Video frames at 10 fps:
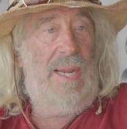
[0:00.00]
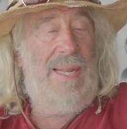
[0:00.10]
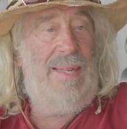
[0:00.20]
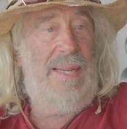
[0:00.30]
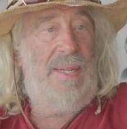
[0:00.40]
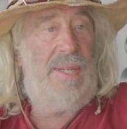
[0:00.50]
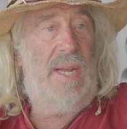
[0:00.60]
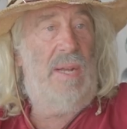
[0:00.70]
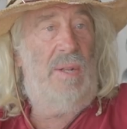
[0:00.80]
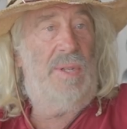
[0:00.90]
in these
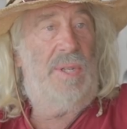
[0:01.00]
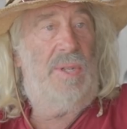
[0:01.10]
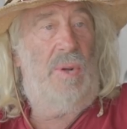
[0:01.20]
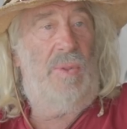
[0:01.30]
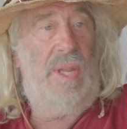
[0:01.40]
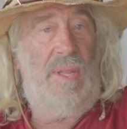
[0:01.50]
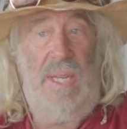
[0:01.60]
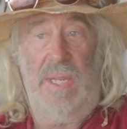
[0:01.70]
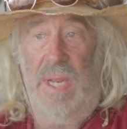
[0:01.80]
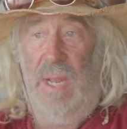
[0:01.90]
cells, so that
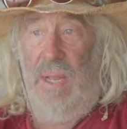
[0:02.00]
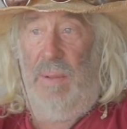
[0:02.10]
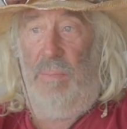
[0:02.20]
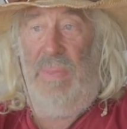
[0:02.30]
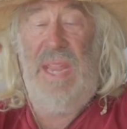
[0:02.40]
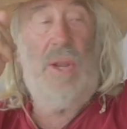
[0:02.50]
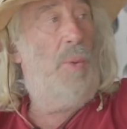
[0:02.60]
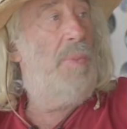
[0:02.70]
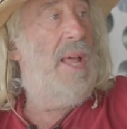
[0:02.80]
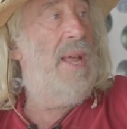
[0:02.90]
these meager
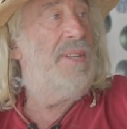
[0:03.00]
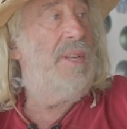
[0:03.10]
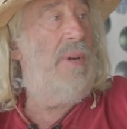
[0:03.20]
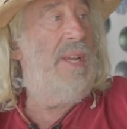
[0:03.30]
plants that